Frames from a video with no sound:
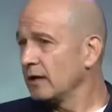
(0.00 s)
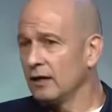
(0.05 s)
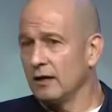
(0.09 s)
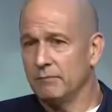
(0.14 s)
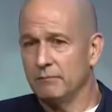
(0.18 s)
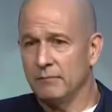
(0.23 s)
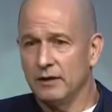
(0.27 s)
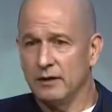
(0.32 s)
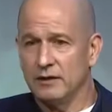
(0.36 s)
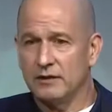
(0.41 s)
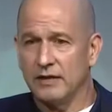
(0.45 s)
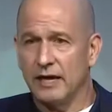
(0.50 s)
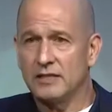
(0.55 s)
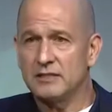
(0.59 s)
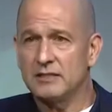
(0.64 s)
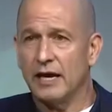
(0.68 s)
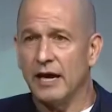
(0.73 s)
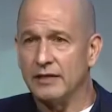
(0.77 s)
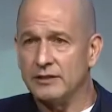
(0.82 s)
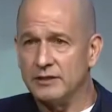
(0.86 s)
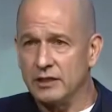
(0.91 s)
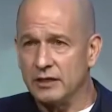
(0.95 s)
It takes
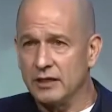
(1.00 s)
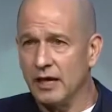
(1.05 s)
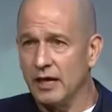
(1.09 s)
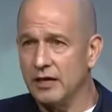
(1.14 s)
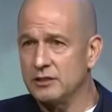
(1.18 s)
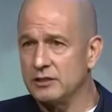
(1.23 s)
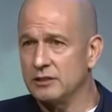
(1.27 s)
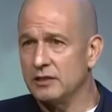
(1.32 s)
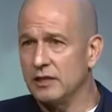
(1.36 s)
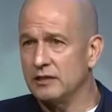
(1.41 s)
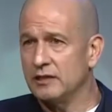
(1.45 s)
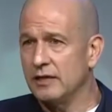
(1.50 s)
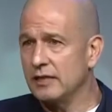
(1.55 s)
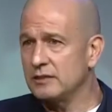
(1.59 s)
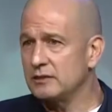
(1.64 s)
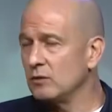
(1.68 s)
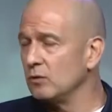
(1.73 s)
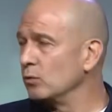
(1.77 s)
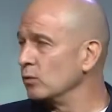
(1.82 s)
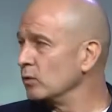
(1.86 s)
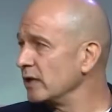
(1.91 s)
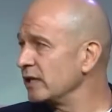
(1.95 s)
education, it takes a
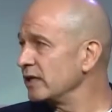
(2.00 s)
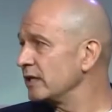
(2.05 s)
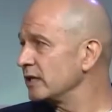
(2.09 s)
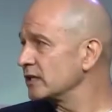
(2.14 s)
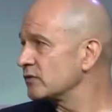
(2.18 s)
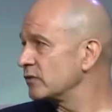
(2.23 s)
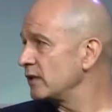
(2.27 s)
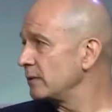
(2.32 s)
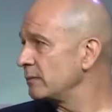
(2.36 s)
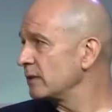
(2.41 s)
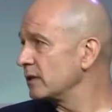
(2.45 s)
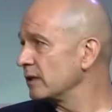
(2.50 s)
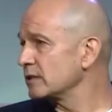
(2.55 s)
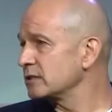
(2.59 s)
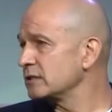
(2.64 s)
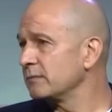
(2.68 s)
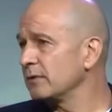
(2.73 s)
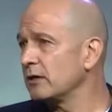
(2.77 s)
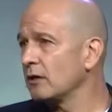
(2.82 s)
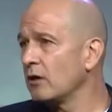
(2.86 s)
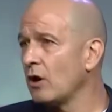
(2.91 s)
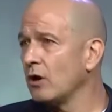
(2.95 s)
willingness for them to listen,
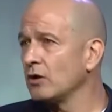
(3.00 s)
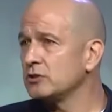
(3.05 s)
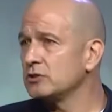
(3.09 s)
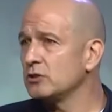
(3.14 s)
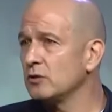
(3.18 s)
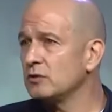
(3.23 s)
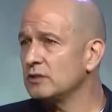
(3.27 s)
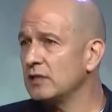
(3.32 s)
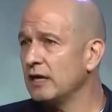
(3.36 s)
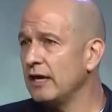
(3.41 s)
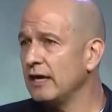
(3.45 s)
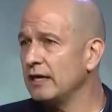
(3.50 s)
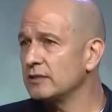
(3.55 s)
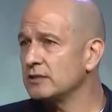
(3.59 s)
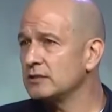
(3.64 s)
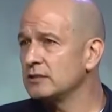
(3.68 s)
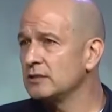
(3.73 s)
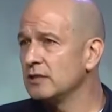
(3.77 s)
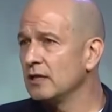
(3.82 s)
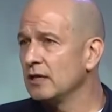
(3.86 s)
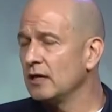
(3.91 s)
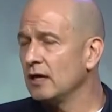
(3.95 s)
but it also
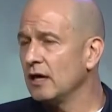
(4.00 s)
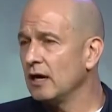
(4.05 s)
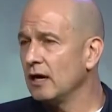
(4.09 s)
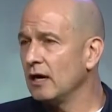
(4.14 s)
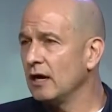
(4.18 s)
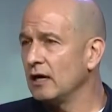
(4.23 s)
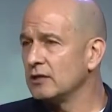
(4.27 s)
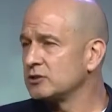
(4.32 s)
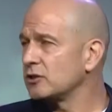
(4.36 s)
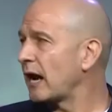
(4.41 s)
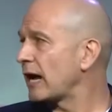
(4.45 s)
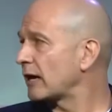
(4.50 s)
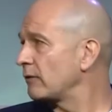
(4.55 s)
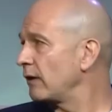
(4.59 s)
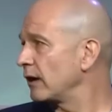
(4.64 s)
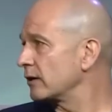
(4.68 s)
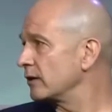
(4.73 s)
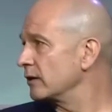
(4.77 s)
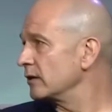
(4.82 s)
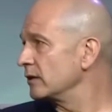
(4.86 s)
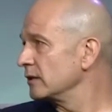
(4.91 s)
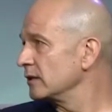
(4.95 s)
takes a track
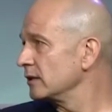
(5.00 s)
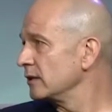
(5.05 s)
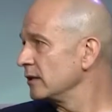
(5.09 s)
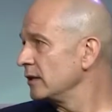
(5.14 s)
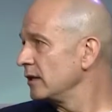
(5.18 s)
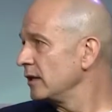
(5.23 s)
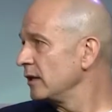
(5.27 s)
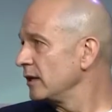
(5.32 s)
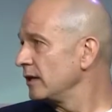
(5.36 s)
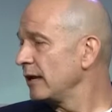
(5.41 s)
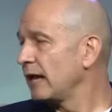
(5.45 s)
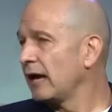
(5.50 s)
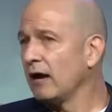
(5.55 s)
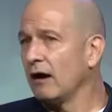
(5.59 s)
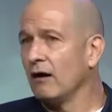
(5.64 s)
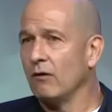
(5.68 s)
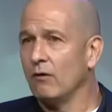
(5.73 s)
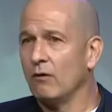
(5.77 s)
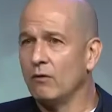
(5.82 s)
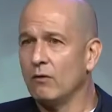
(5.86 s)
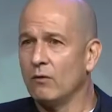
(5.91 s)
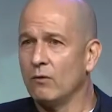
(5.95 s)
record.
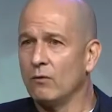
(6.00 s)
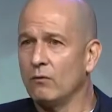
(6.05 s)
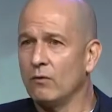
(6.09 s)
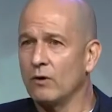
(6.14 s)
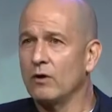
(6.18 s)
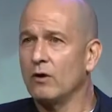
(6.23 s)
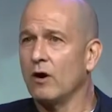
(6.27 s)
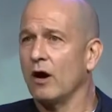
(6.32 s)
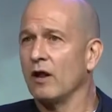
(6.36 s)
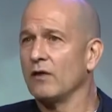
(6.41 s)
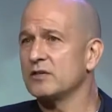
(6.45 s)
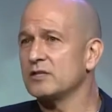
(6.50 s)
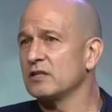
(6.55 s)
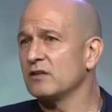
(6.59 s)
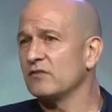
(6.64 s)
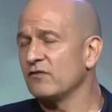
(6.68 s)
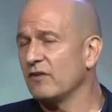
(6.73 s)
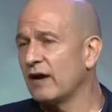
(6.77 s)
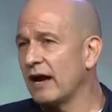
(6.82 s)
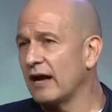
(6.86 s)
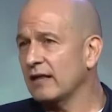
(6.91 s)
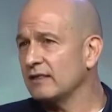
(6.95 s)
Now, regardless of the
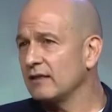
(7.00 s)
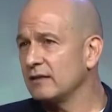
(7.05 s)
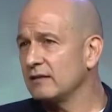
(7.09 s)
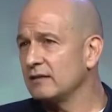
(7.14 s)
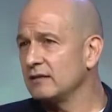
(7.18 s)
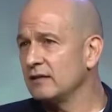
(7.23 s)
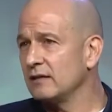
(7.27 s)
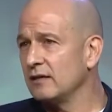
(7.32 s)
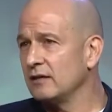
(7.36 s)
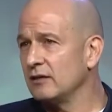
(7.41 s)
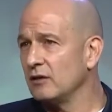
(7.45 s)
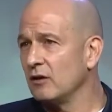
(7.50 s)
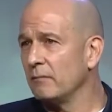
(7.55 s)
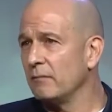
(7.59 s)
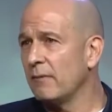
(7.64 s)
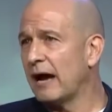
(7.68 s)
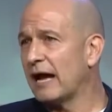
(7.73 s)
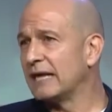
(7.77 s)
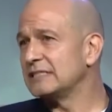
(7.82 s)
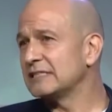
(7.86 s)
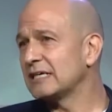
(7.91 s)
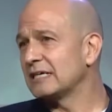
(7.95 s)
fact that you know,
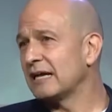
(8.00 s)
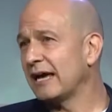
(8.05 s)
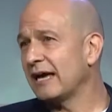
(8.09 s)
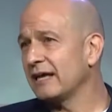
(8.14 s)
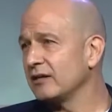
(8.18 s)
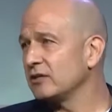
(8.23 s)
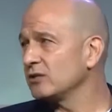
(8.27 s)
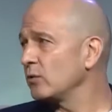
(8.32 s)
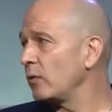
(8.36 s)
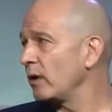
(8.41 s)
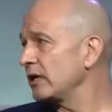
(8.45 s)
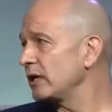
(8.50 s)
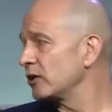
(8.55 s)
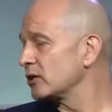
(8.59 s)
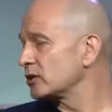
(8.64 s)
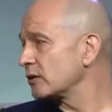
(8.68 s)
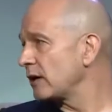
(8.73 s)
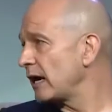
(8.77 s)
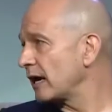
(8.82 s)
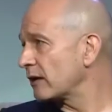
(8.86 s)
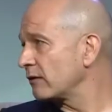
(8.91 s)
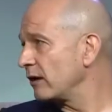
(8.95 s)
Magic and I had a 20-year
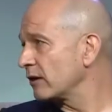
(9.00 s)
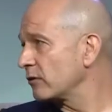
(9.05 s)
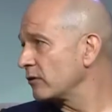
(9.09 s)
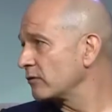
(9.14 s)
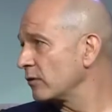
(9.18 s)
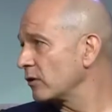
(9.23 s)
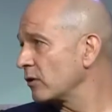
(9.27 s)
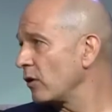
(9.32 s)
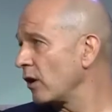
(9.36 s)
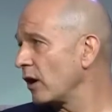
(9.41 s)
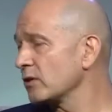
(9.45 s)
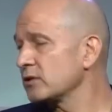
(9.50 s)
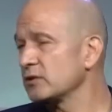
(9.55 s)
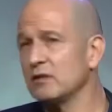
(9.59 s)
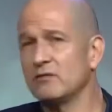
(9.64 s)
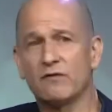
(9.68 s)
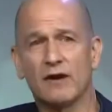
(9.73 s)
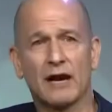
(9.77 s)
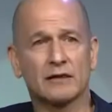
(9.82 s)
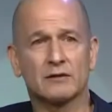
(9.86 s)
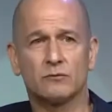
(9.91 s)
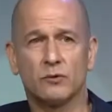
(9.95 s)
track record, regardless of the
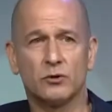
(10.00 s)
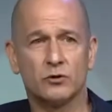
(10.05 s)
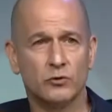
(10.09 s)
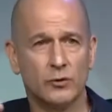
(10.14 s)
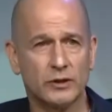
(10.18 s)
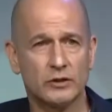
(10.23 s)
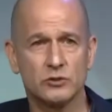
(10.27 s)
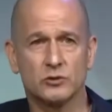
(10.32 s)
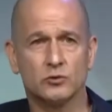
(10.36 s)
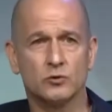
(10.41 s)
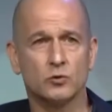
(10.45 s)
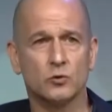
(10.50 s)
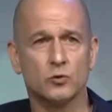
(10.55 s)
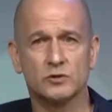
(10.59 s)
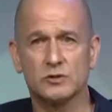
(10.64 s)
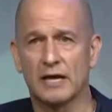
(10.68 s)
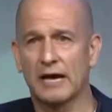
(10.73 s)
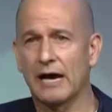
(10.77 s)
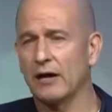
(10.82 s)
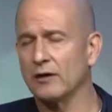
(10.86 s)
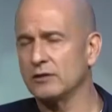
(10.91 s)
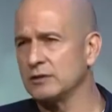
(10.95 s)
fact that we're doing schools and
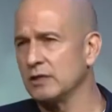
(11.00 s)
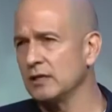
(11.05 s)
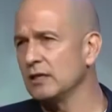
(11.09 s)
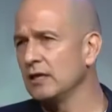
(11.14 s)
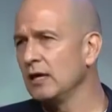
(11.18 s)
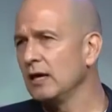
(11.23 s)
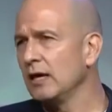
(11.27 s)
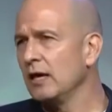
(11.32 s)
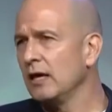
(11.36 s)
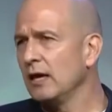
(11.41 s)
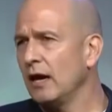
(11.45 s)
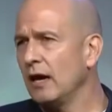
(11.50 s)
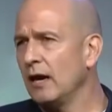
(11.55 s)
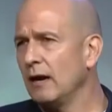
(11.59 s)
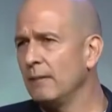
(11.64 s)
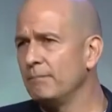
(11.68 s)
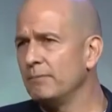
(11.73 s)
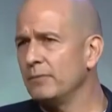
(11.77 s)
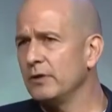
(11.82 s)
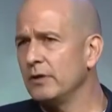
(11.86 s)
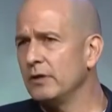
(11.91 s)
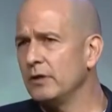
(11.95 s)
housing,
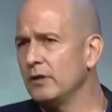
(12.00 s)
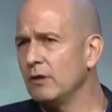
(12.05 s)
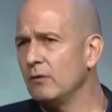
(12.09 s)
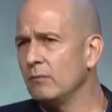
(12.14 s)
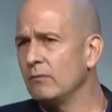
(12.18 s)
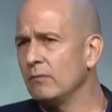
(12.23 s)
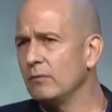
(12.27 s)
you know,